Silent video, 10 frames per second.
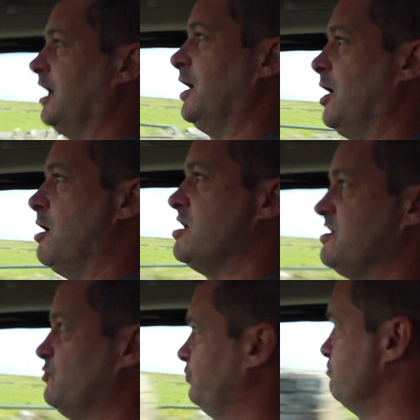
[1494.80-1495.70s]
bull?
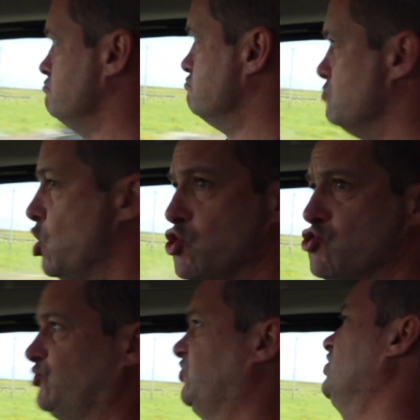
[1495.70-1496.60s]
He was
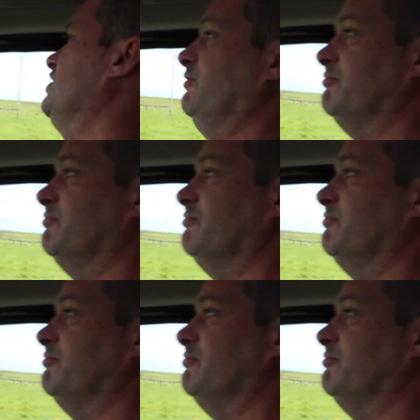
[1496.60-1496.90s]
massive,